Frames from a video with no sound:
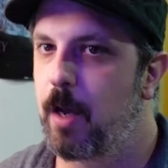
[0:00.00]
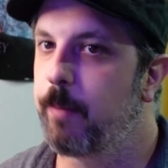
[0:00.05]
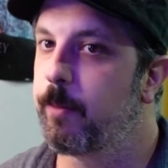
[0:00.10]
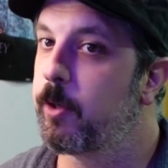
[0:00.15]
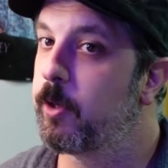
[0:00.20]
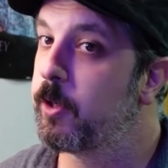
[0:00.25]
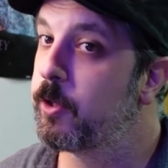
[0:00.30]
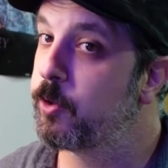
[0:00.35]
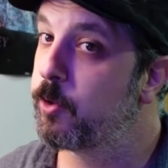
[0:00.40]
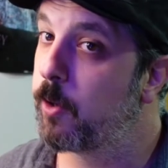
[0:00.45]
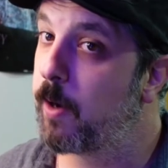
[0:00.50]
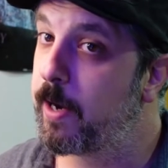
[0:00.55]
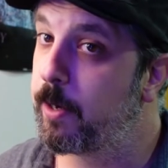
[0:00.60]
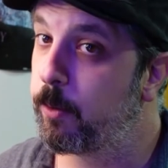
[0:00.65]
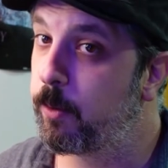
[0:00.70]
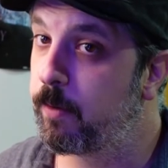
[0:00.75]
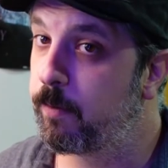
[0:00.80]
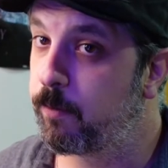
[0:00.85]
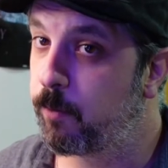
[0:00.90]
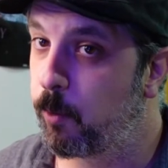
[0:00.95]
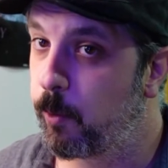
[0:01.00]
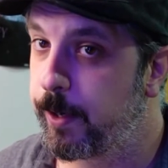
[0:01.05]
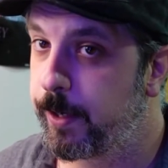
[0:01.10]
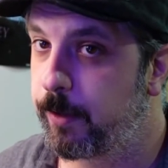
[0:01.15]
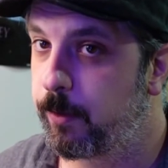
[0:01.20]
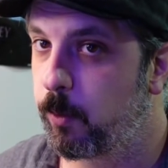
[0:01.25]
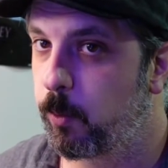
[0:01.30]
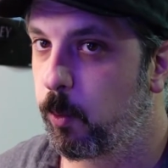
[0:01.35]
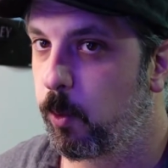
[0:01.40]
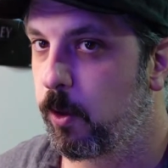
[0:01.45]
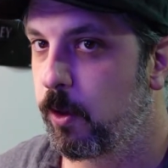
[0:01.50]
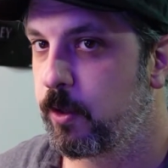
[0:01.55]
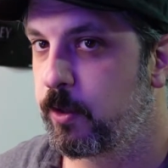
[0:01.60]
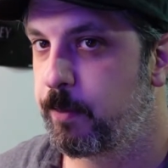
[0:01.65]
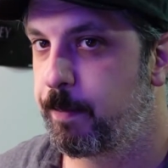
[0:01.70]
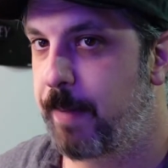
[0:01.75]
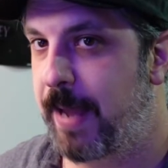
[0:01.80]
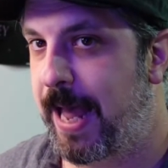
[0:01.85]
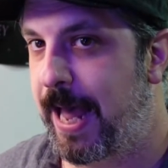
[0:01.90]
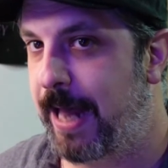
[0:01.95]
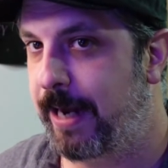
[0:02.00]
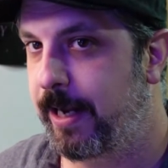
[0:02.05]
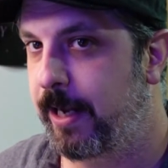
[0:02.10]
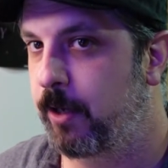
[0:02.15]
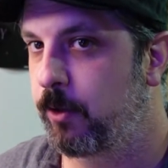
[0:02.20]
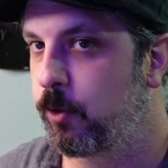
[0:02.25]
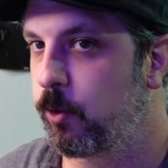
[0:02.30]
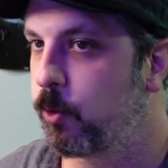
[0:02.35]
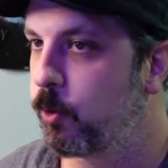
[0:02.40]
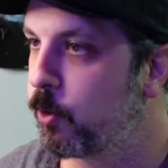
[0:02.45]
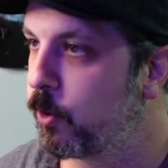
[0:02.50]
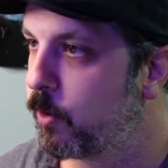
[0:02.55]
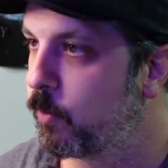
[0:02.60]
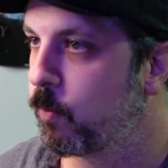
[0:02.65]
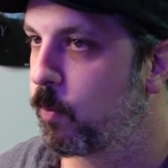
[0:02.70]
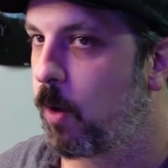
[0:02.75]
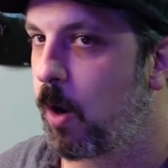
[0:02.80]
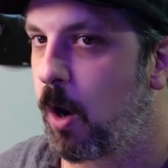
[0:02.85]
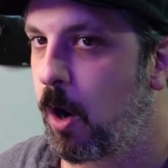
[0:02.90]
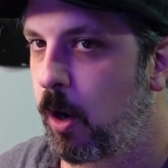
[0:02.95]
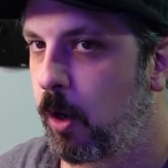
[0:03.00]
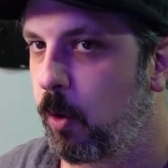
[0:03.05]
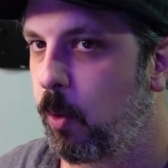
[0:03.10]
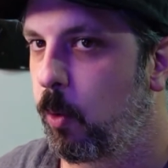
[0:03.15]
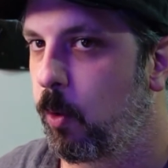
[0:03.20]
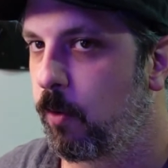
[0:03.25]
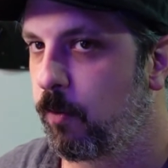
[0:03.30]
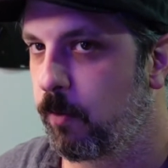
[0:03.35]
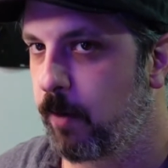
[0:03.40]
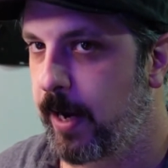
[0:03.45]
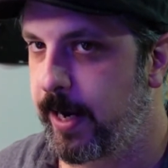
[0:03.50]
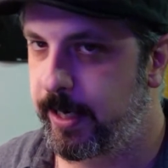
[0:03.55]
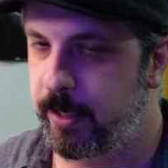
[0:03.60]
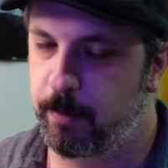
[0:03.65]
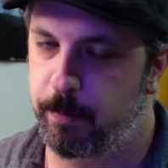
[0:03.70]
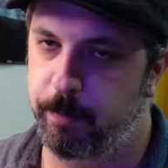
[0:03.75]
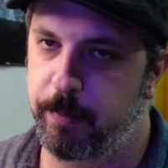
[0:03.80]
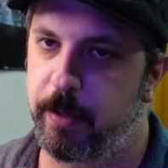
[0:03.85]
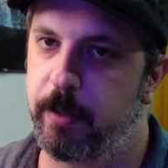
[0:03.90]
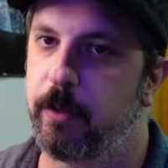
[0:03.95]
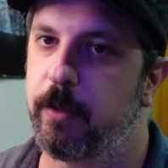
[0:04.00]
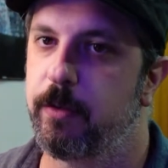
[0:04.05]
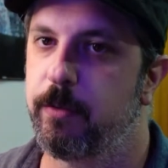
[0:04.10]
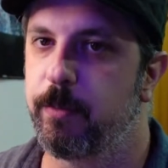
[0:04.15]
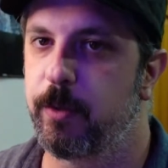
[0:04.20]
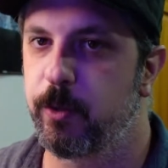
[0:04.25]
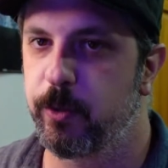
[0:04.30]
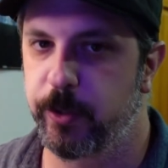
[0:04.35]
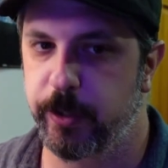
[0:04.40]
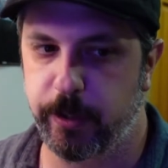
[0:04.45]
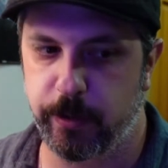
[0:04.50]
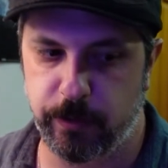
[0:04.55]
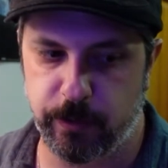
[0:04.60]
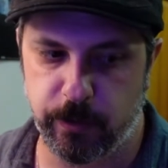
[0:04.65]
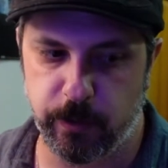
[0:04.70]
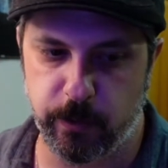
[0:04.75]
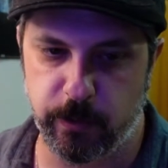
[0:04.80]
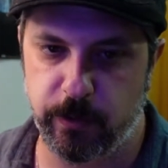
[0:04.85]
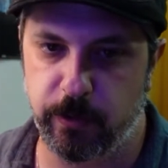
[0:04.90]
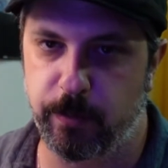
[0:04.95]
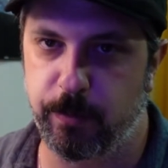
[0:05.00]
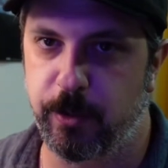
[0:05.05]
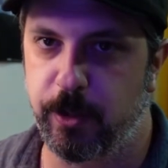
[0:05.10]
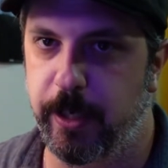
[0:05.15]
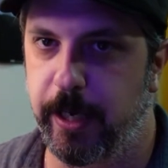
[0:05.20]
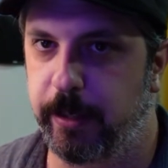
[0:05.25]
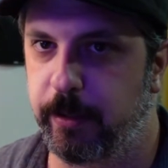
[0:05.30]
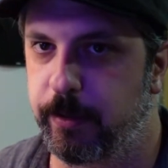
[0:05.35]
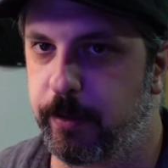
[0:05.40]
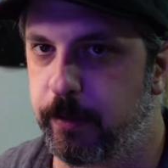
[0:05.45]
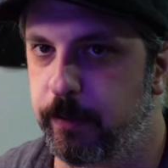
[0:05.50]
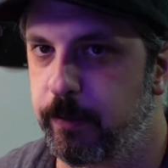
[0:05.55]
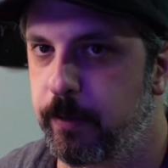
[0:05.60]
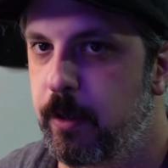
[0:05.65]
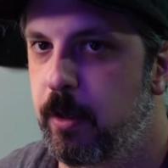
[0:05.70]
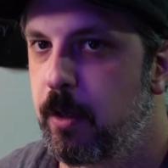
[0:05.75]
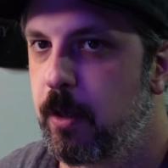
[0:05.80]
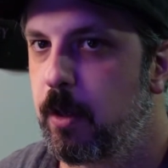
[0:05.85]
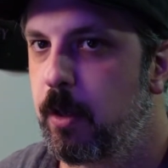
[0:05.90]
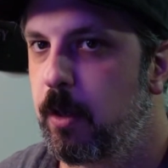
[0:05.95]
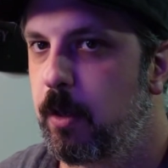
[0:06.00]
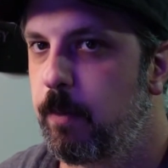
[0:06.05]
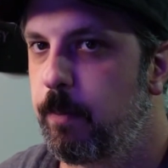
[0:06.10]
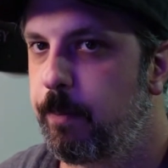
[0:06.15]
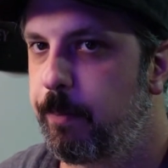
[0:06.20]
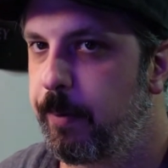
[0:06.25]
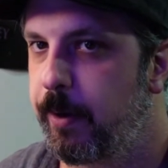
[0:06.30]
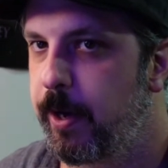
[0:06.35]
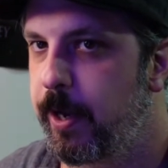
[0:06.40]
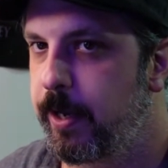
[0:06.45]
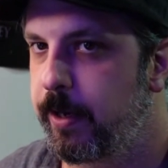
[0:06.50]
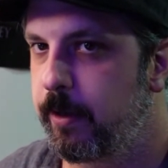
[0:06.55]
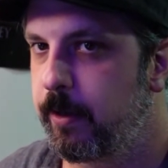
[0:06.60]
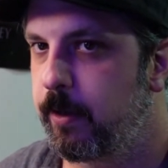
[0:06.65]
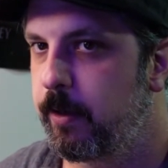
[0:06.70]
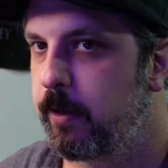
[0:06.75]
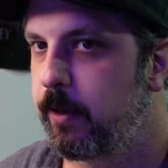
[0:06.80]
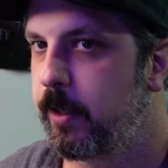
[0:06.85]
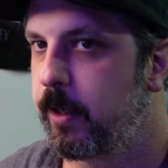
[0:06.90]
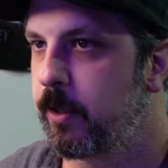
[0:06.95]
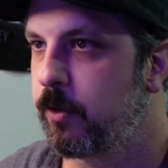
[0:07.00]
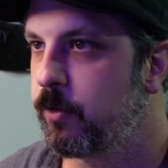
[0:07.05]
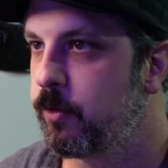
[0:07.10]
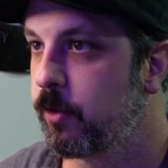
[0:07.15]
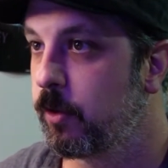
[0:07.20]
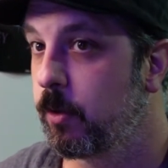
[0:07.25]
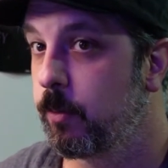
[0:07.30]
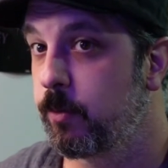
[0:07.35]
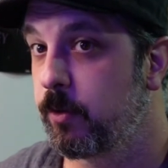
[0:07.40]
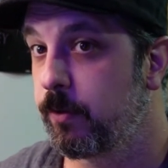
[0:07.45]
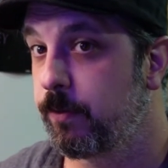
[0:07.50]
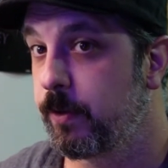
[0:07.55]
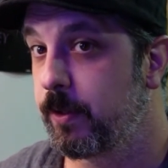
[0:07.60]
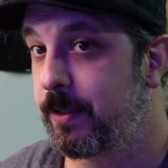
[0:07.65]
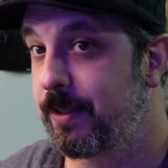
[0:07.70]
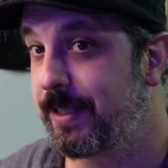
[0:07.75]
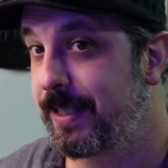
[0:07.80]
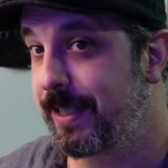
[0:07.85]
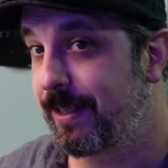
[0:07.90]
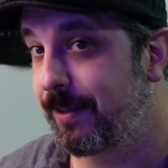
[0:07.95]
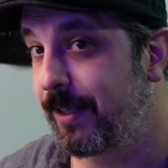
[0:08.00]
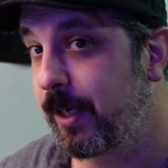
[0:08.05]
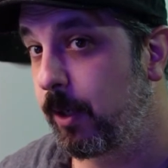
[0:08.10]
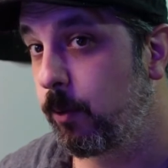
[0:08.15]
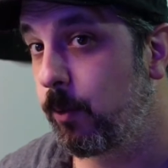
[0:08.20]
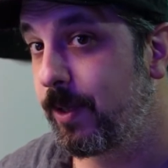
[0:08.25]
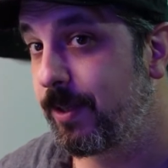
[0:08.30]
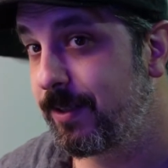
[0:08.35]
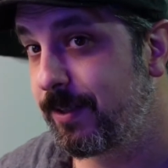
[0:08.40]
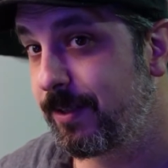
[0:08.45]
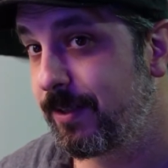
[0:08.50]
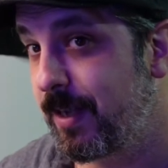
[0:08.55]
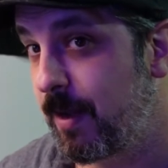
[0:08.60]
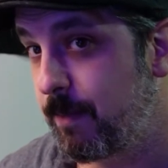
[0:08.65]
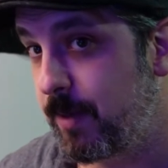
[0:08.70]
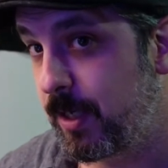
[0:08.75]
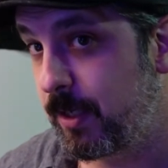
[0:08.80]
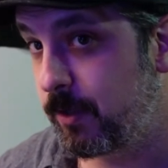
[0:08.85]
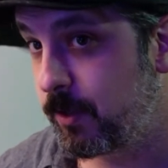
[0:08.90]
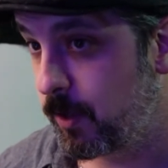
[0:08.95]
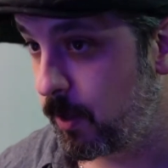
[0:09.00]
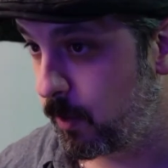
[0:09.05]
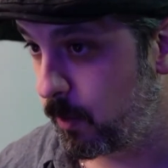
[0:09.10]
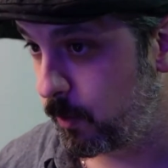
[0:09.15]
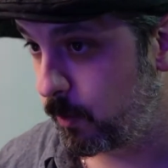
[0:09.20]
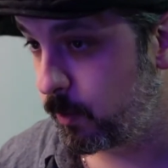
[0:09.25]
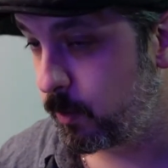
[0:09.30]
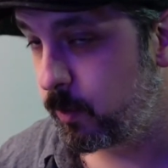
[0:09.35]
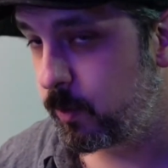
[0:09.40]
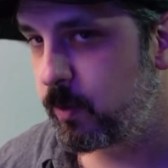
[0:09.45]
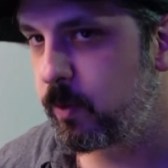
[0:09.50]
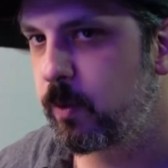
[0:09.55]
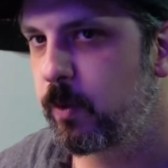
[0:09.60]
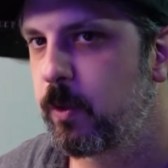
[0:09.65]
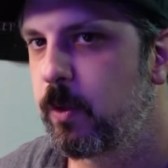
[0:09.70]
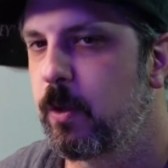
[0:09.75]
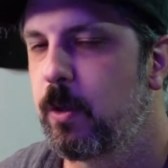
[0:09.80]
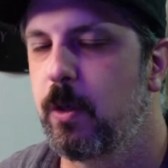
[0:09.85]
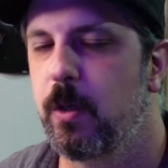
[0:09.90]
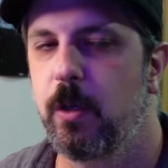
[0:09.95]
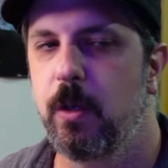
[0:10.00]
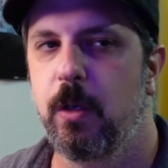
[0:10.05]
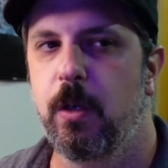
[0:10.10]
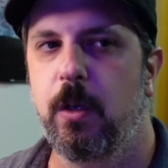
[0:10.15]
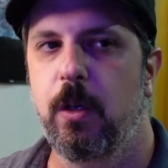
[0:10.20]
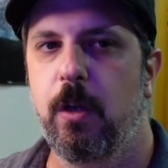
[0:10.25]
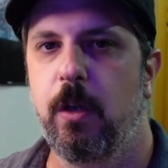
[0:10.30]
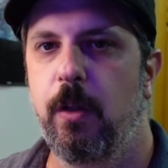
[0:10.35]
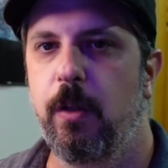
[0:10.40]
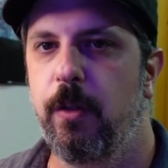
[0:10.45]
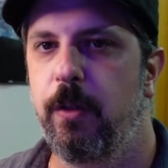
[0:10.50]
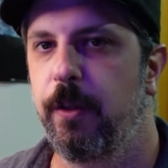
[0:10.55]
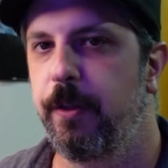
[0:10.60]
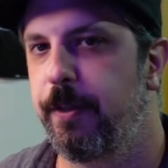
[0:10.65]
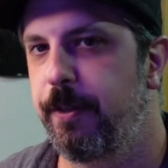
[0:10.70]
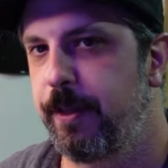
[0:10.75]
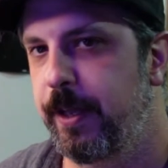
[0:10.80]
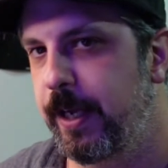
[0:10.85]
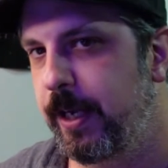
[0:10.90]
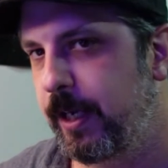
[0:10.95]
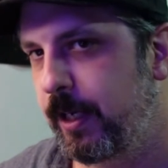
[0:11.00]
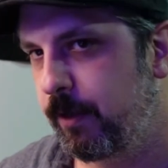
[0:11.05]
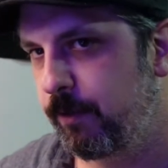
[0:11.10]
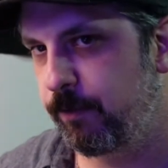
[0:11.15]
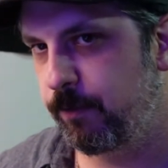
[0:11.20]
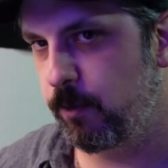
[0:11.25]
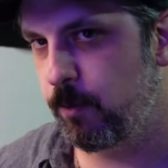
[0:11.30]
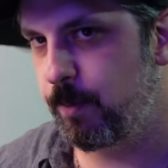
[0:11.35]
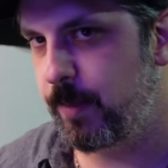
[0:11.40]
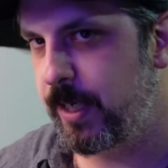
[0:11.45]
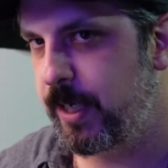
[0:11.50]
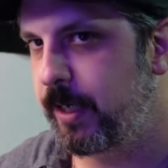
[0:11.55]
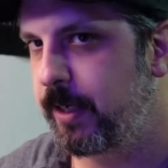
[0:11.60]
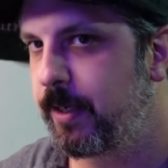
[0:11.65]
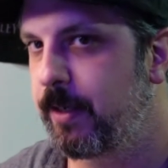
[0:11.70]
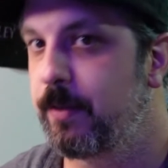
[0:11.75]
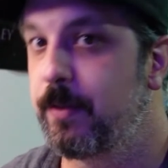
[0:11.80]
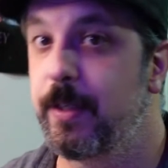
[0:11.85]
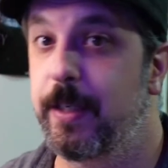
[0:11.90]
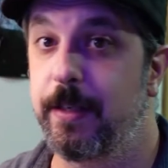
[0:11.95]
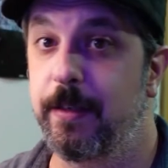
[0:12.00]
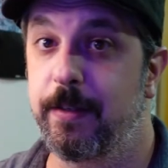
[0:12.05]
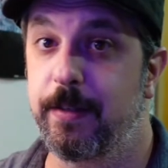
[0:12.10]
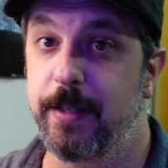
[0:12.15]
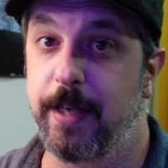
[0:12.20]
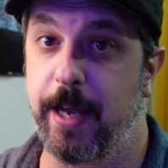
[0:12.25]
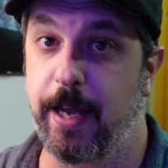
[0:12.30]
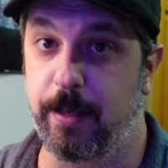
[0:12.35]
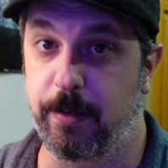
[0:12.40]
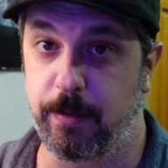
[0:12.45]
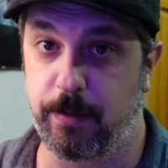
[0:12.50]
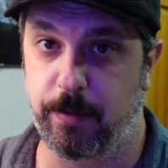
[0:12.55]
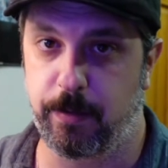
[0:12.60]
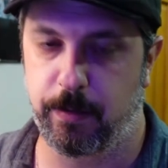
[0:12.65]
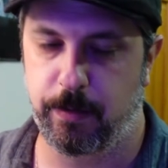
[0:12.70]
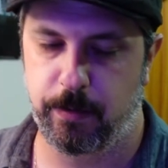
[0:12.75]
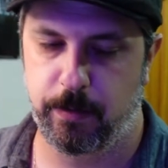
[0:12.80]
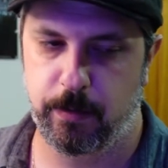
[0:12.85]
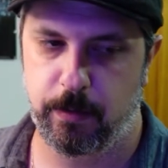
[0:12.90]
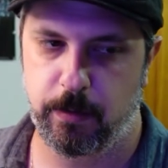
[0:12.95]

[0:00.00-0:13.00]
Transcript: I'm going to try to avoid the words bad and good, wrong, or right, because music is so subjective. But in terms of dealing with semitones, the thing for me is intent.